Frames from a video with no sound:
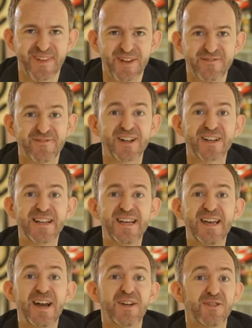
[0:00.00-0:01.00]

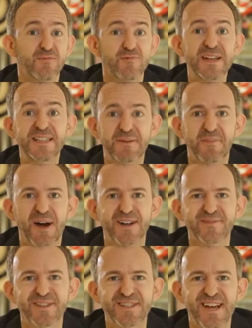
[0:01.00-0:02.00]
Finally, the reading part
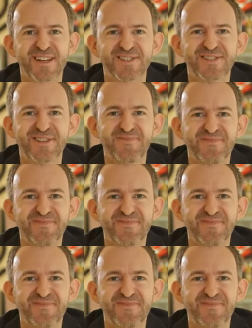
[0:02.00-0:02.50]
of the test.